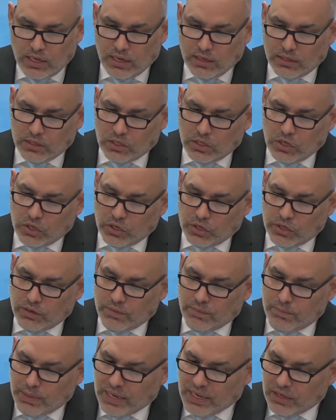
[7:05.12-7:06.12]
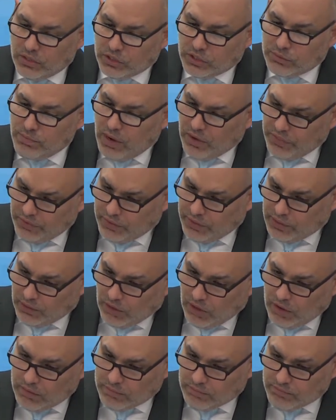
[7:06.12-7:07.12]
He had cured Peter's
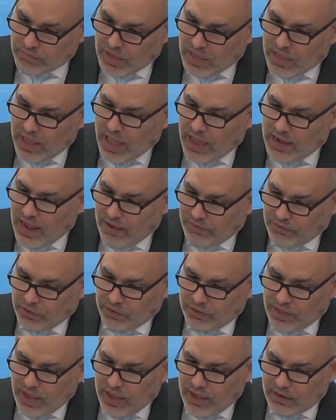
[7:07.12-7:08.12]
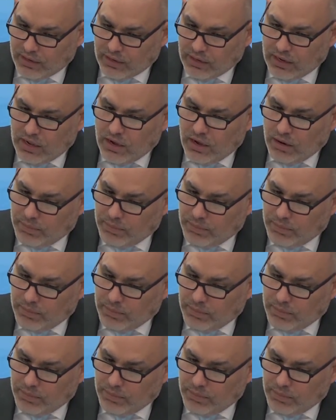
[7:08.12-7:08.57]
mother-in-law. And after that,